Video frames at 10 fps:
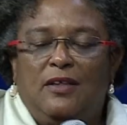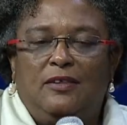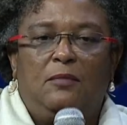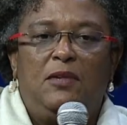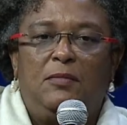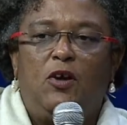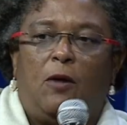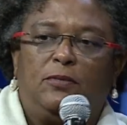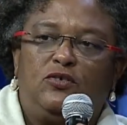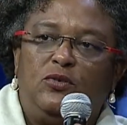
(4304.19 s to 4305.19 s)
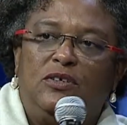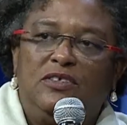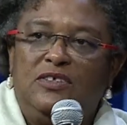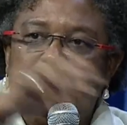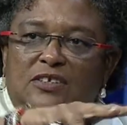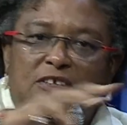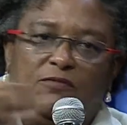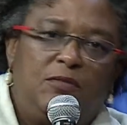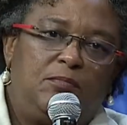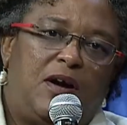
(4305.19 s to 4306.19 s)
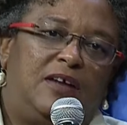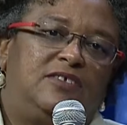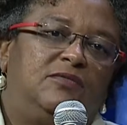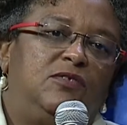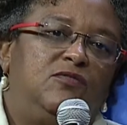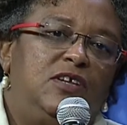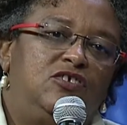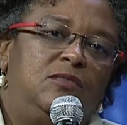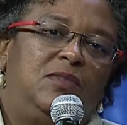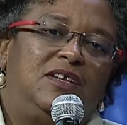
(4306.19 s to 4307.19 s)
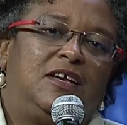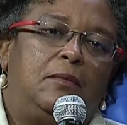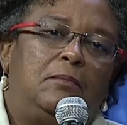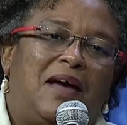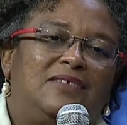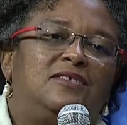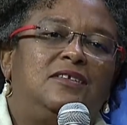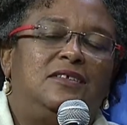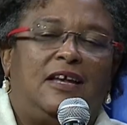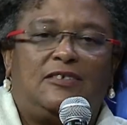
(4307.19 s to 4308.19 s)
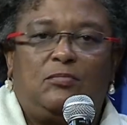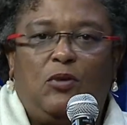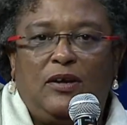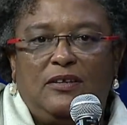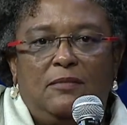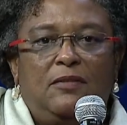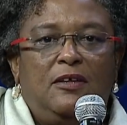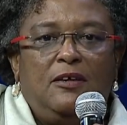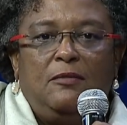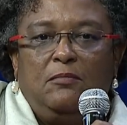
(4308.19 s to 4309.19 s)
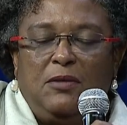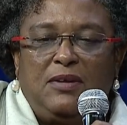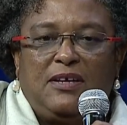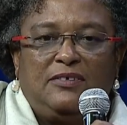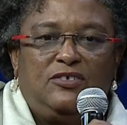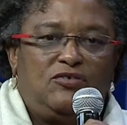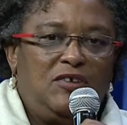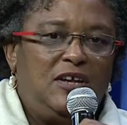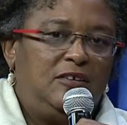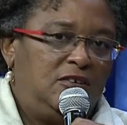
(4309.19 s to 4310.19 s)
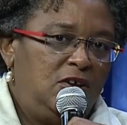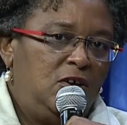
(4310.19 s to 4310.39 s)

there may be opportunities in different parts of the region, but the capacity to exploit them may be constrained.